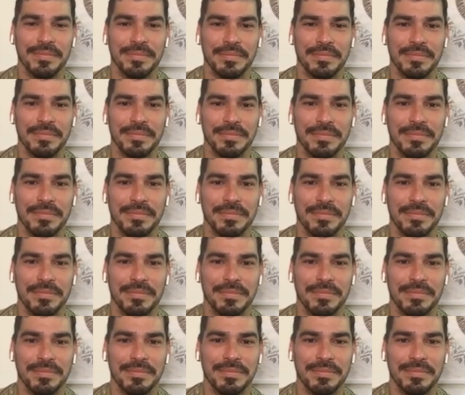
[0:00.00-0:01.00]

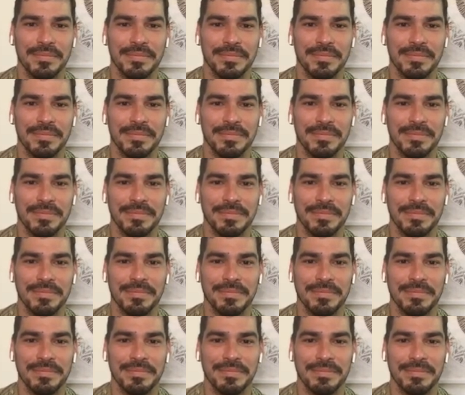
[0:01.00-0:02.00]

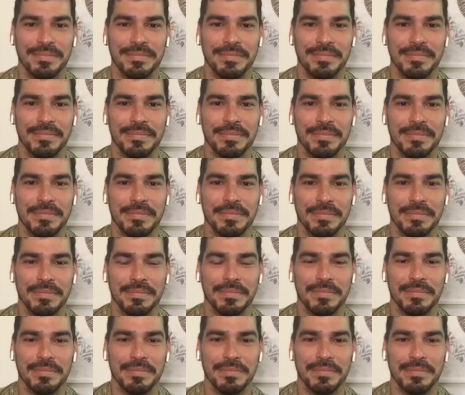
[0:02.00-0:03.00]

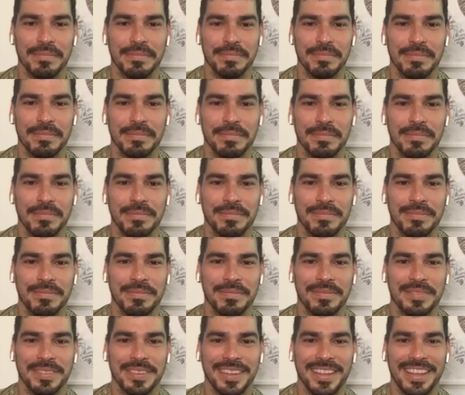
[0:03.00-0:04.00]

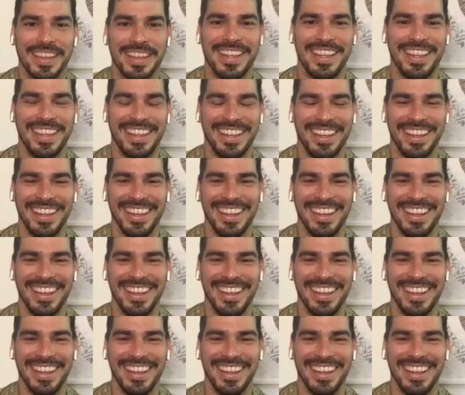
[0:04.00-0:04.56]
No words are spoken by the person on screen.